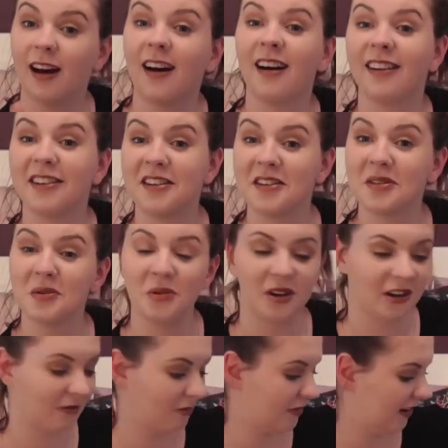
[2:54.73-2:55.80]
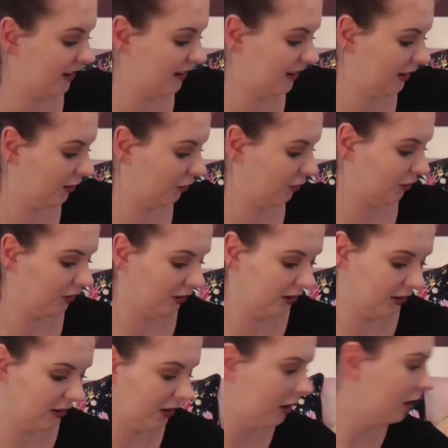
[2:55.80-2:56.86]
another one of my
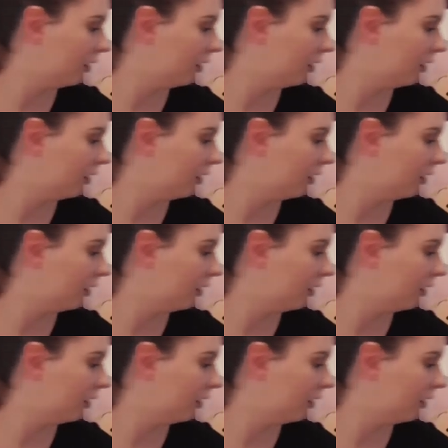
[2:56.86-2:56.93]
essentials,